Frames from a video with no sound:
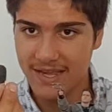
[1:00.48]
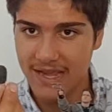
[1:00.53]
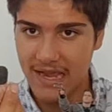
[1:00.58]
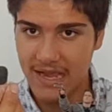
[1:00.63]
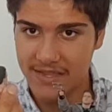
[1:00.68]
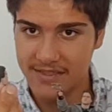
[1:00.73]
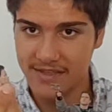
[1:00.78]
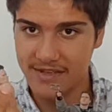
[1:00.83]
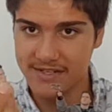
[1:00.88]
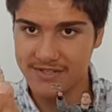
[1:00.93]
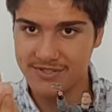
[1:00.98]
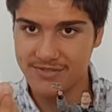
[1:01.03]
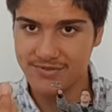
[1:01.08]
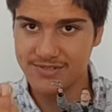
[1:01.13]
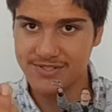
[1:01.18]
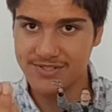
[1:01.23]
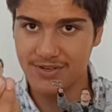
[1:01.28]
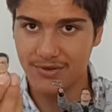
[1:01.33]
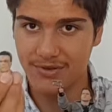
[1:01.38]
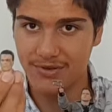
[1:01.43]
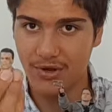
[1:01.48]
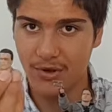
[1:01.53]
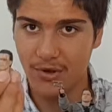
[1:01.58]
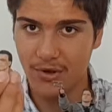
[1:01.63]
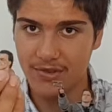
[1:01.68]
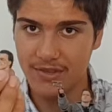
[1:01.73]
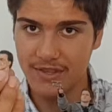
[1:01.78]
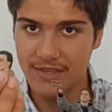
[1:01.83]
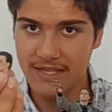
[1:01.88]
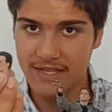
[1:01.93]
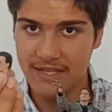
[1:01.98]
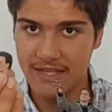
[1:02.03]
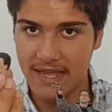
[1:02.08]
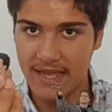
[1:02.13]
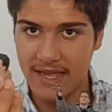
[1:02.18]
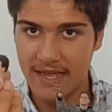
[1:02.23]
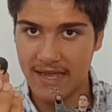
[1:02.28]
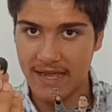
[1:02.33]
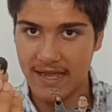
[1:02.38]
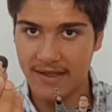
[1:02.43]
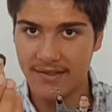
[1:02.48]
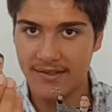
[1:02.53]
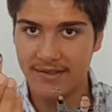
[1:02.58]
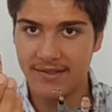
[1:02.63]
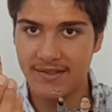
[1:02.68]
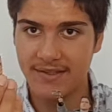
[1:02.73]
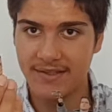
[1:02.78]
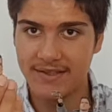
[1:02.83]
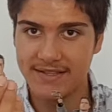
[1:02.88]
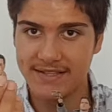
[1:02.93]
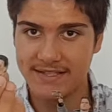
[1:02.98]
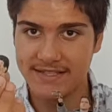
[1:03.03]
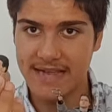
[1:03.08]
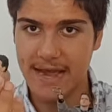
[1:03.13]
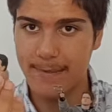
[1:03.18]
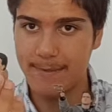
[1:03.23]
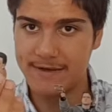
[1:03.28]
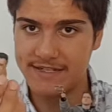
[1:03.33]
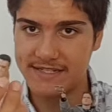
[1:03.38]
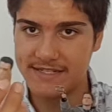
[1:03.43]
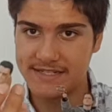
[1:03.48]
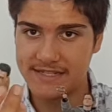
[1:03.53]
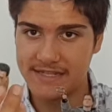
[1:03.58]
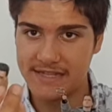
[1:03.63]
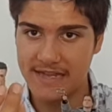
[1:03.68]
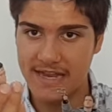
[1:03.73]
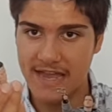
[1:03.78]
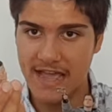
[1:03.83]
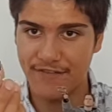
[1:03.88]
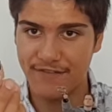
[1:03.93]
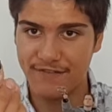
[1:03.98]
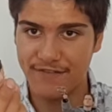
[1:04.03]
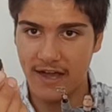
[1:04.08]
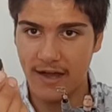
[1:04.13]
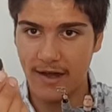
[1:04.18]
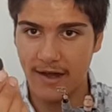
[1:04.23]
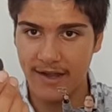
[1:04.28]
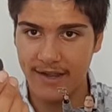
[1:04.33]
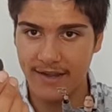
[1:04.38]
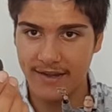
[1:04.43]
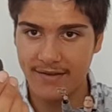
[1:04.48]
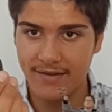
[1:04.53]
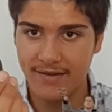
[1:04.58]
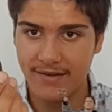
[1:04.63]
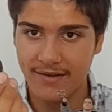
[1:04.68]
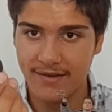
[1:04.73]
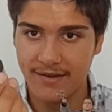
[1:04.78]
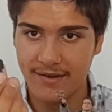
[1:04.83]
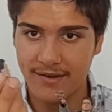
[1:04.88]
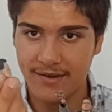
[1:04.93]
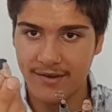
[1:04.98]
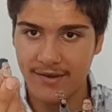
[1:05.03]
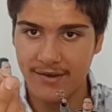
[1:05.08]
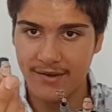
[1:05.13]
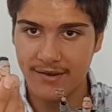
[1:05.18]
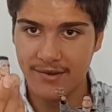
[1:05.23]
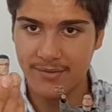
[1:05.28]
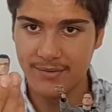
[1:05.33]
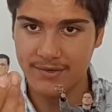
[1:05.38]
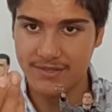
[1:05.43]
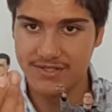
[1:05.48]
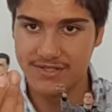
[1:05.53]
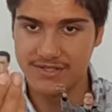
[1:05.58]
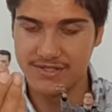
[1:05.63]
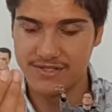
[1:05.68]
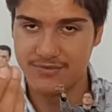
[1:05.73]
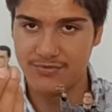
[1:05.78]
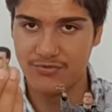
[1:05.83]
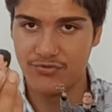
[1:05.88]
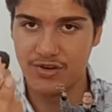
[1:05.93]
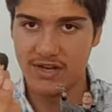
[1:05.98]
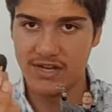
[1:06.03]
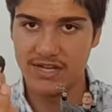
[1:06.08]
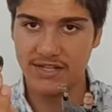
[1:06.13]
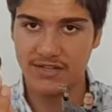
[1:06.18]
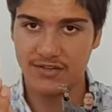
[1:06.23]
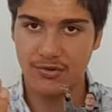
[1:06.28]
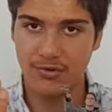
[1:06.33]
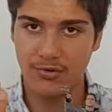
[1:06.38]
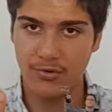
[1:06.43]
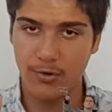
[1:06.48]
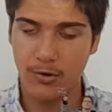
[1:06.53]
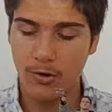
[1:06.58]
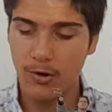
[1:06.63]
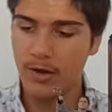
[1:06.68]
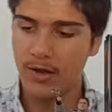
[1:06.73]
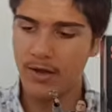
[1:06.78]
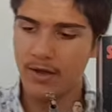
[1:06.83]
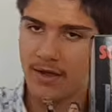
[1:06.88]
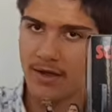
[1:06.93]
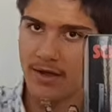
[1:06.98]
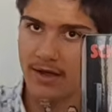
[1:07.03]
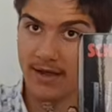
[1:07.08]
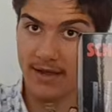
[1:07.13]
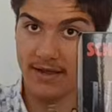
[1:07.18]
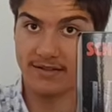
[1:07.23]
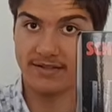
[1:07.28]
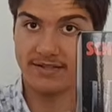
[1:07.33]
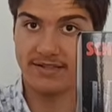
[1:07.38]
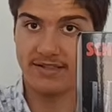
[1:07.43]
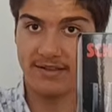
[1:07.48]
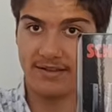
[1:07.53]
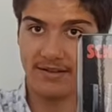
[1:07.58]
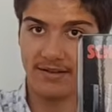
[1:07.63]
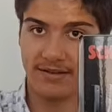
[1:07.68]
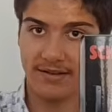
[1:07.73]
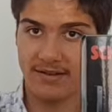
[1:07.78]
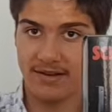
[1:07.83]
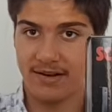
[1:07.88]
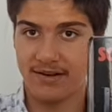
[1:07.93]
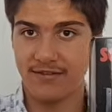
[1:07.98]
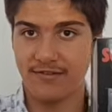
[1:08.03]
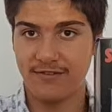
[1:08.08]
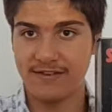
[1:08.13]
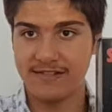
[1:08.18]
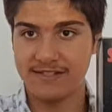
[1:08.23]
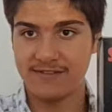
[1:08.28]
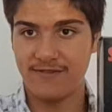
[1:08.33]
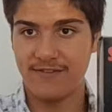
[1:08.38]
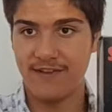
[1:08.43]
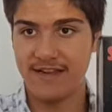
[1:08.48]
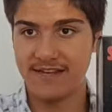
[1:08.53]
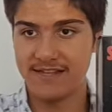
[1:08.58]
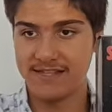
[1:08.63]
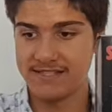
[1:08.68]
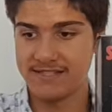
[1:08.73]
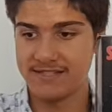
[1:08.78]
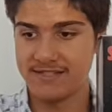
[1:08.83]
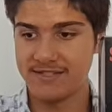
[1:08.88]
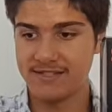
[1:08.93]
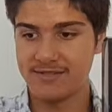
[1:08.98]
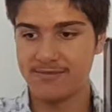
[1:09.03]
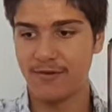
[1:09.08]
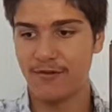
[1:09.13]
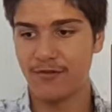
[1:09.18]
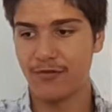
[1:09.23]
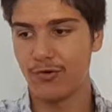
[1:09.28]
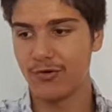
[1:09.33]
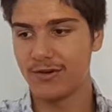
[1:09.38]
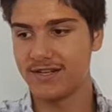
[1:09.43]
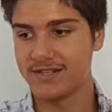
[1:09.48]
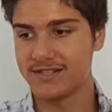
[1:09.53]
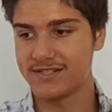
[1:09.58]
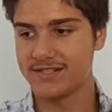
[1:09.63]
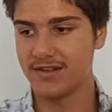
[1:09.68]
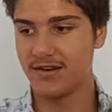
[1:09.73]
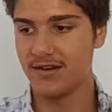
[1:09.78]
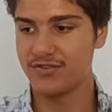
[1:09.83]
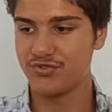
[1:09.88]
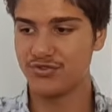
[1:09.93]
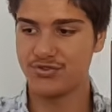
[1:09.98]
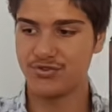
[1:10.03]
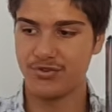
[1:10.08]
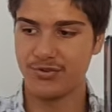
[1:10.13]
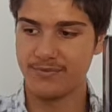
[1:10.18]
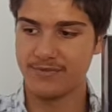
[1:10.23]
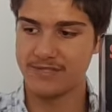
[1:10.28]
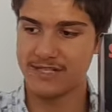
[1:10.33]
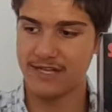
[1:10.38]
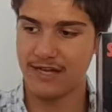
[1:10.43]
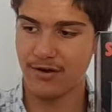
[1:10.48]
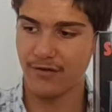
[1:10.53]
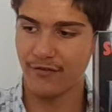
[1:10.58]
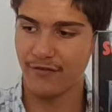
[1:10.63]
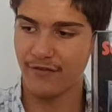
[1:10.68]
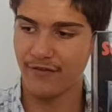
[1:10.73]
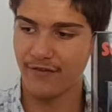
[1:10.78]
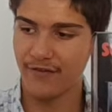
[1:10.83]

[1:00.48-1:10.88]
and then he's also got the damaged left eye, which is really cool. The kind of his face just before he does surgery to himself.